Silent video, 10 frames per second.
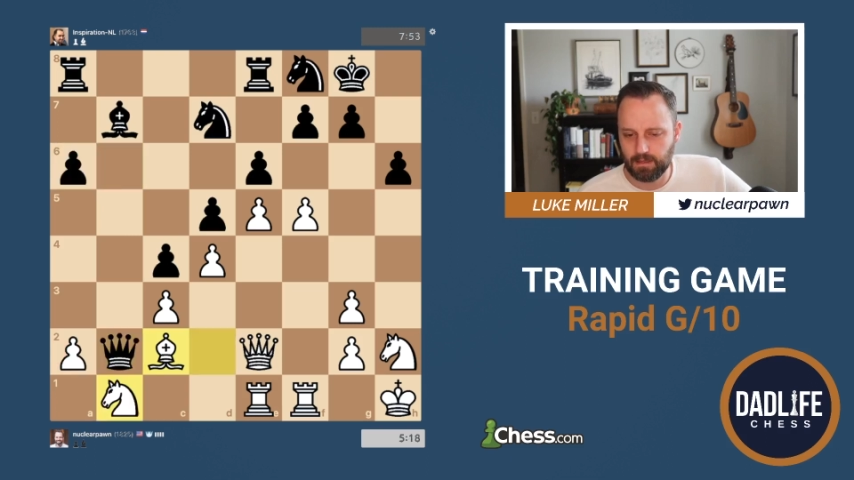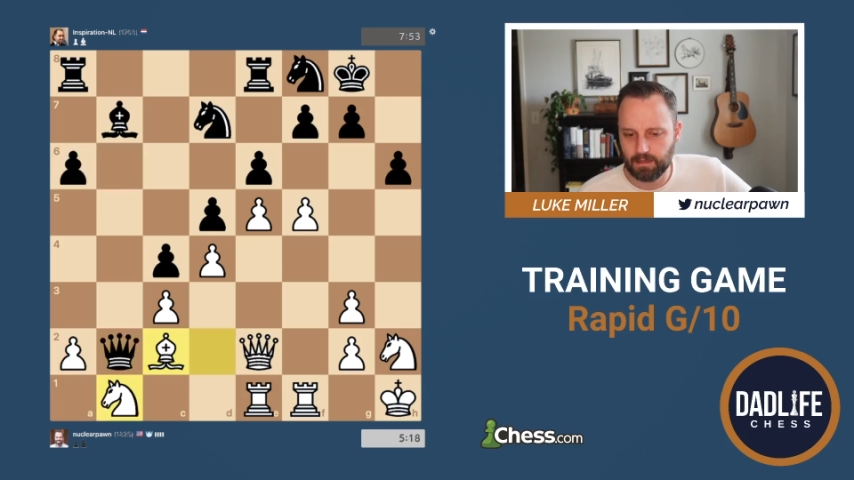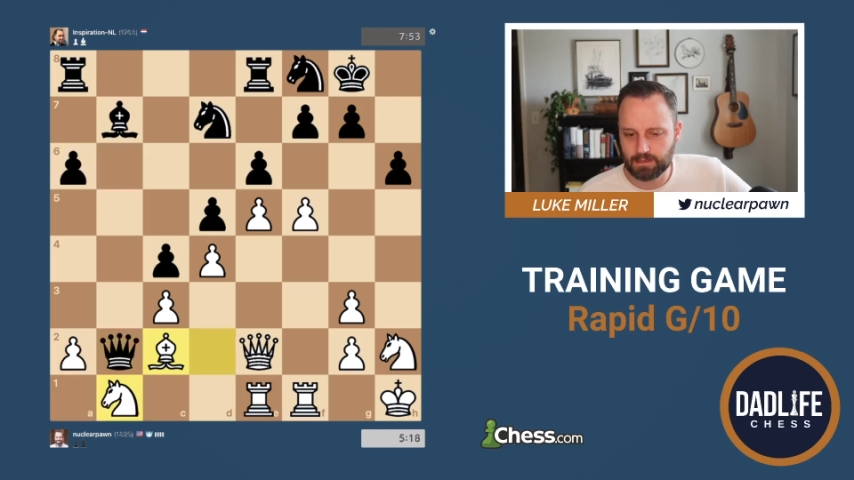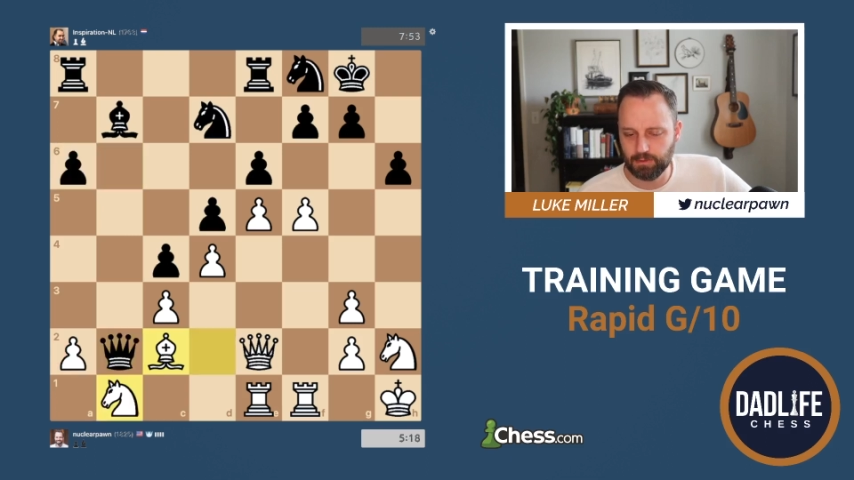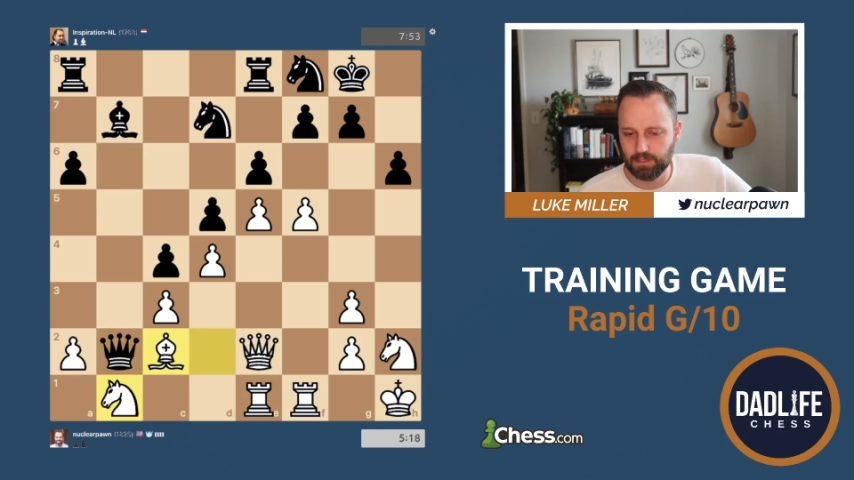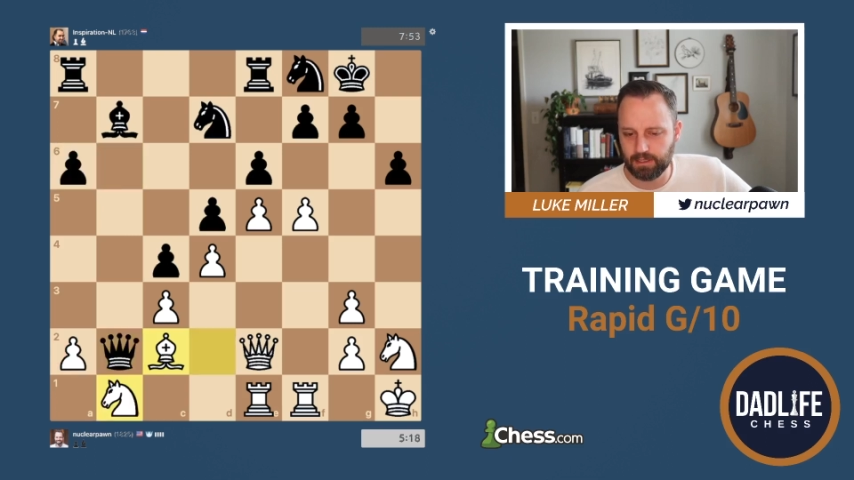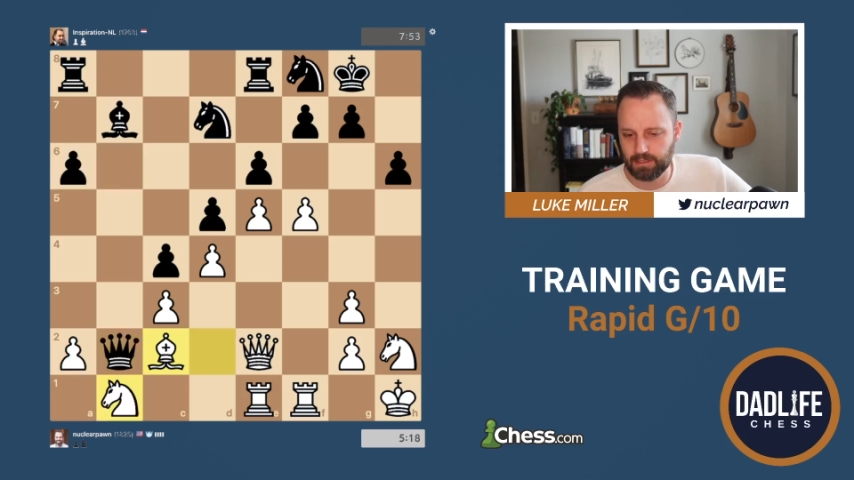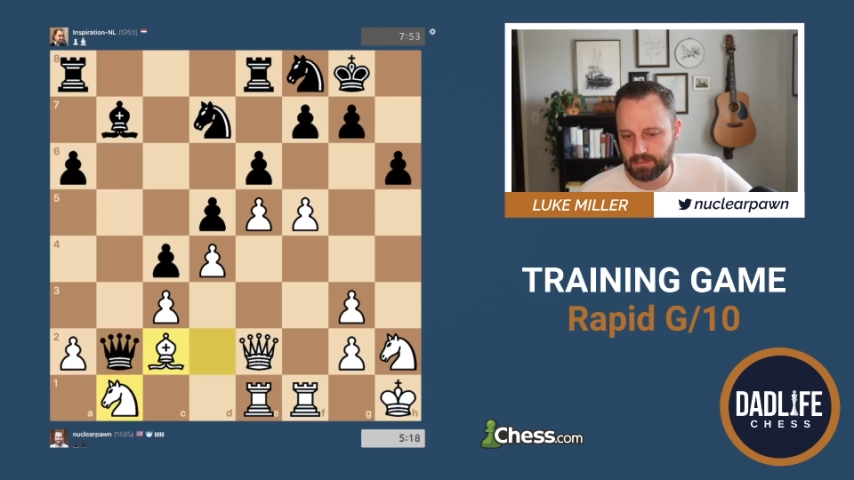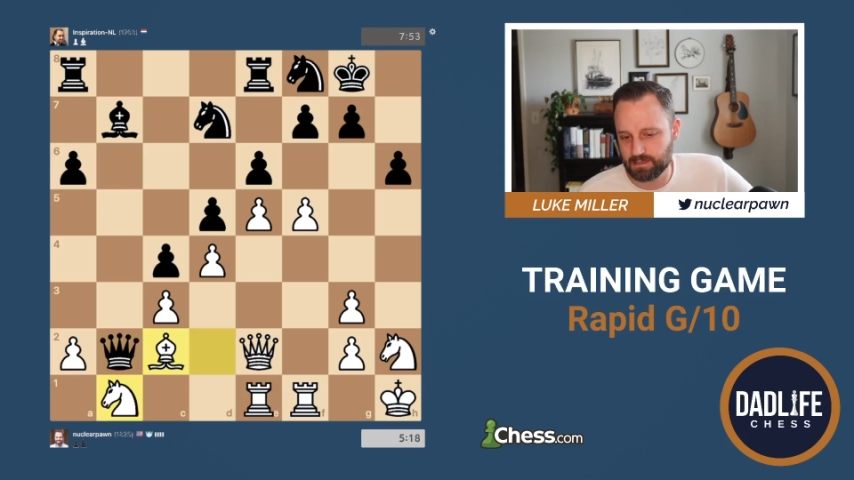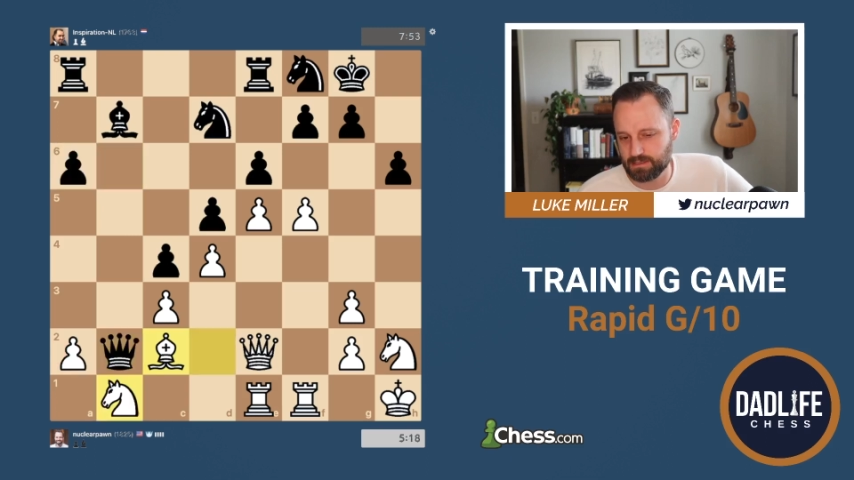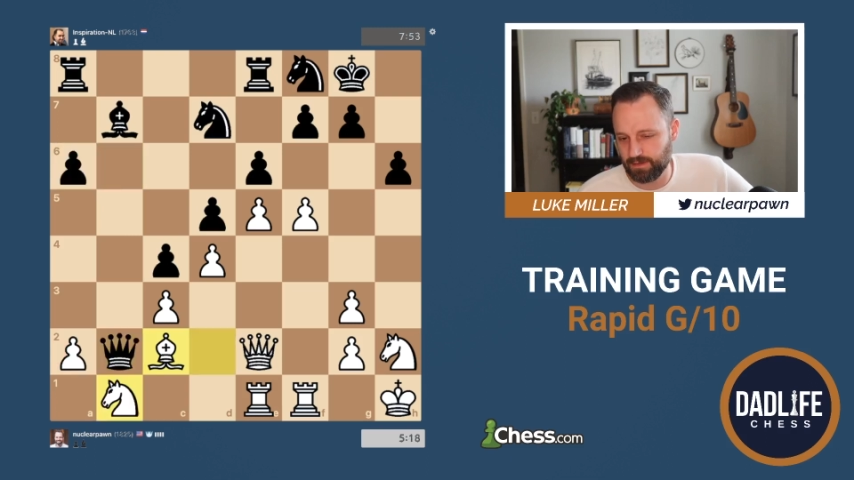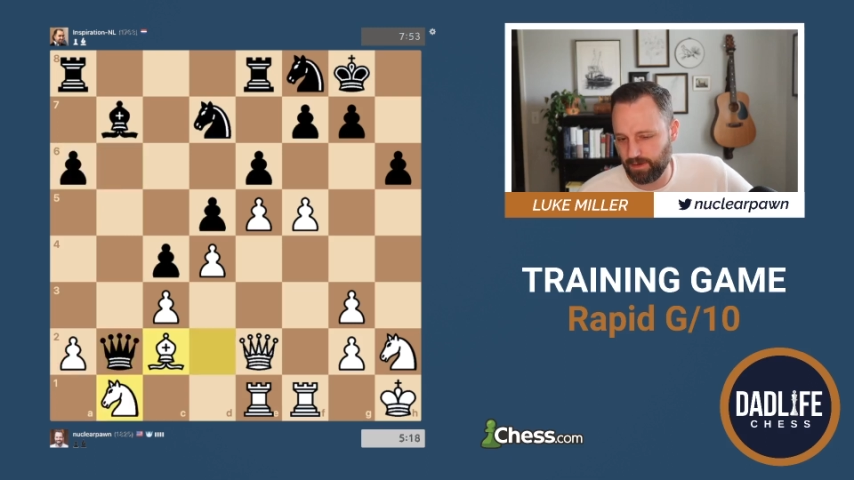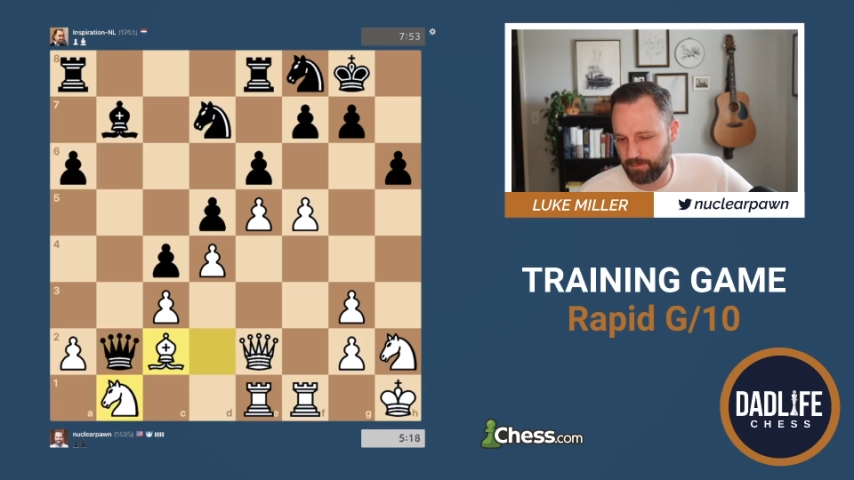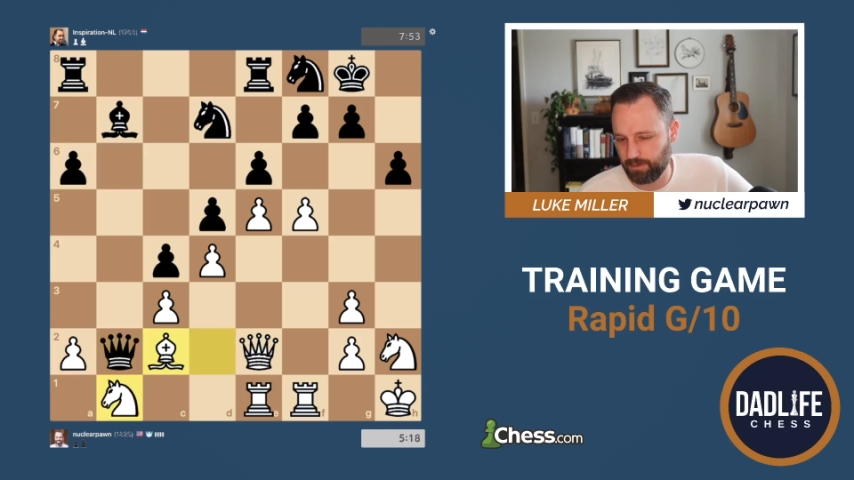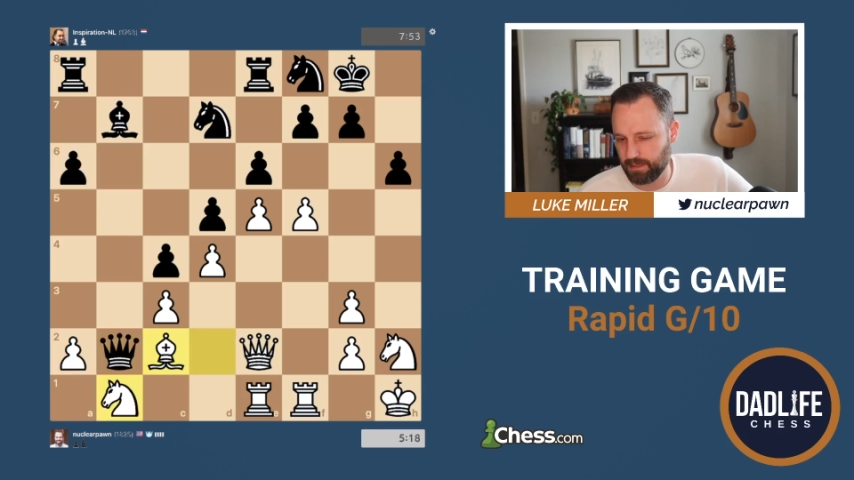So we'll look at this and see if I
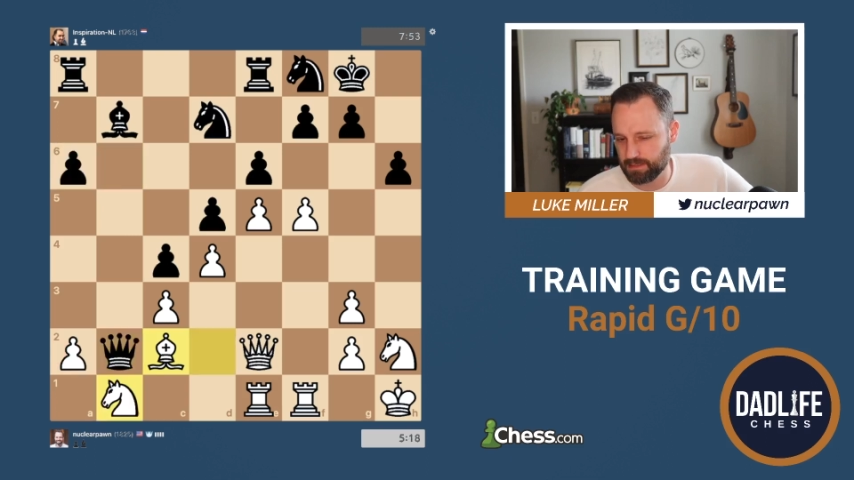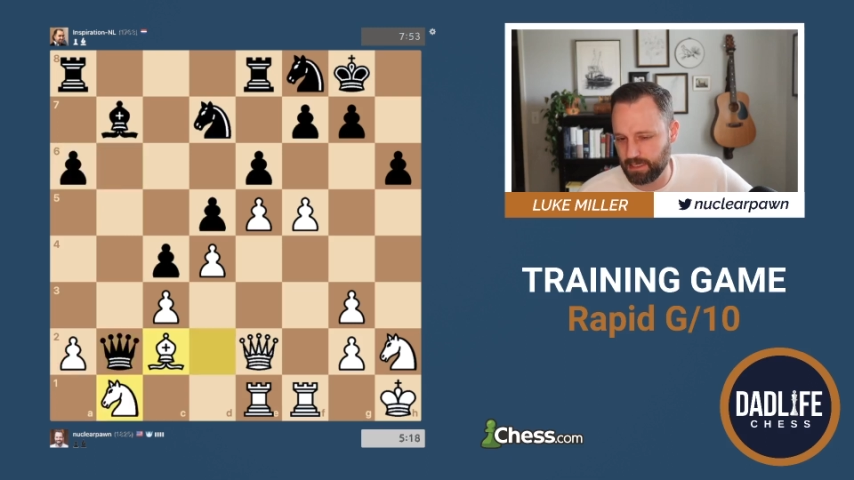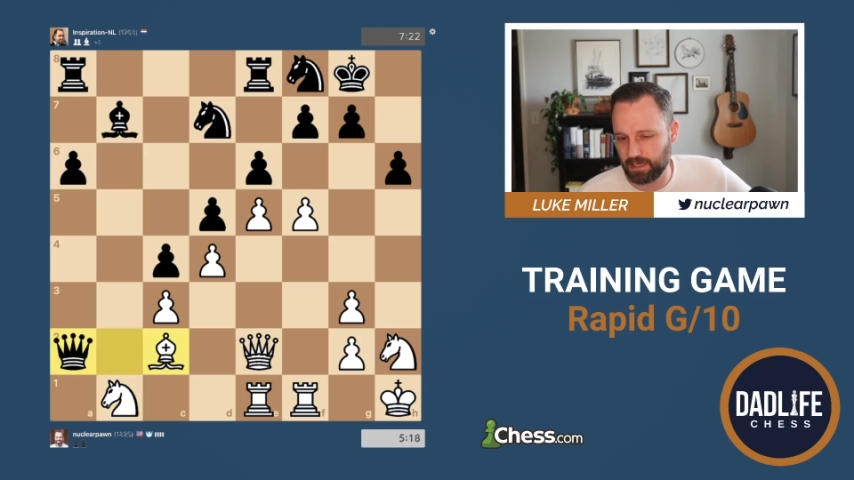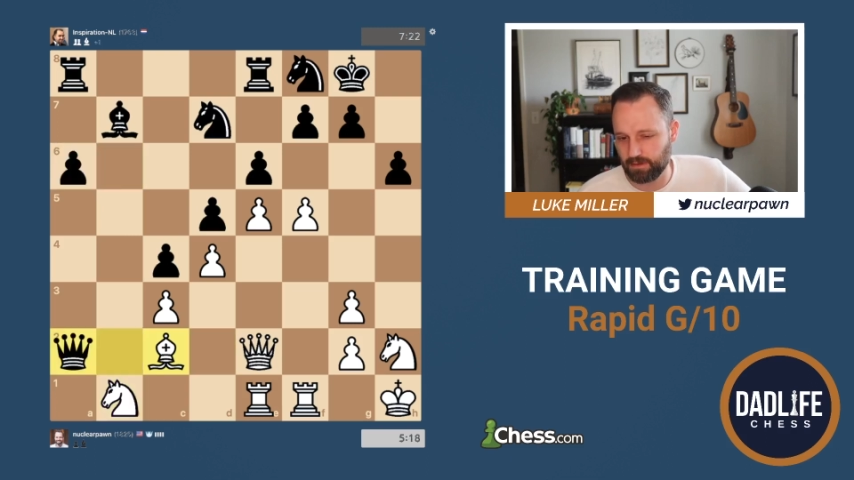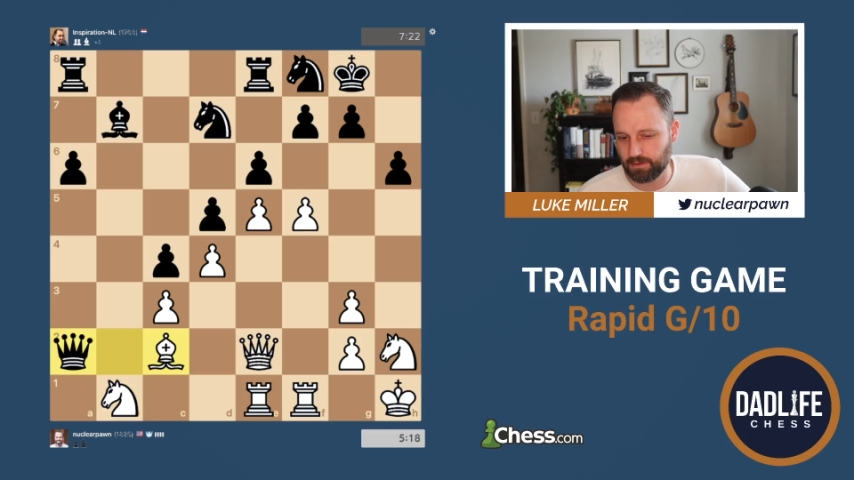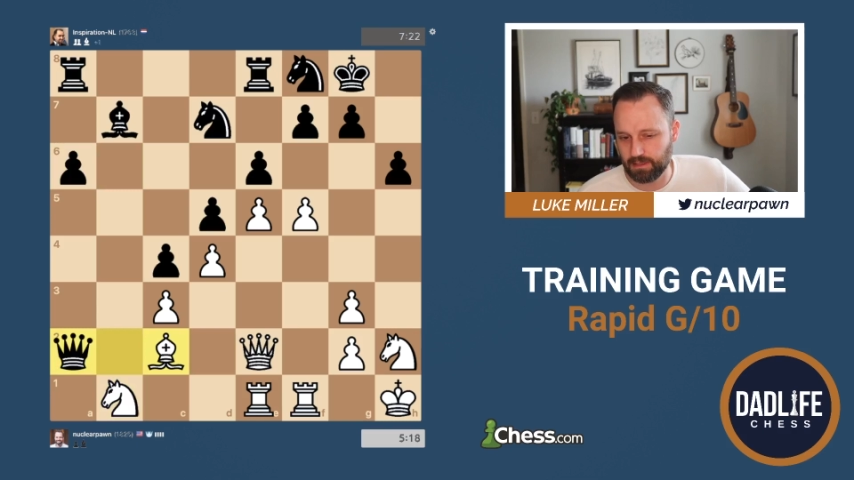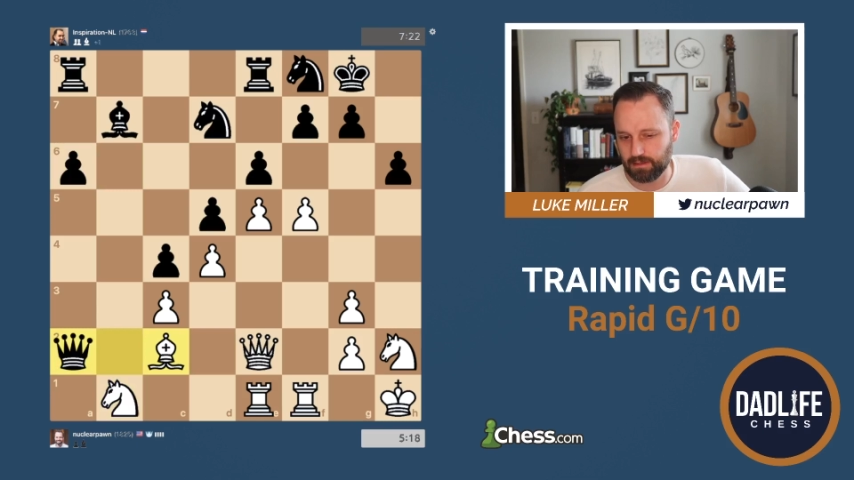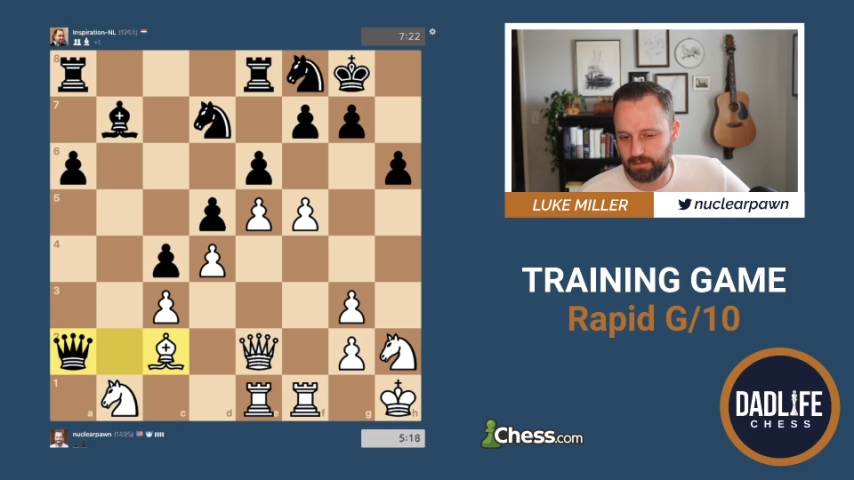played this accurately.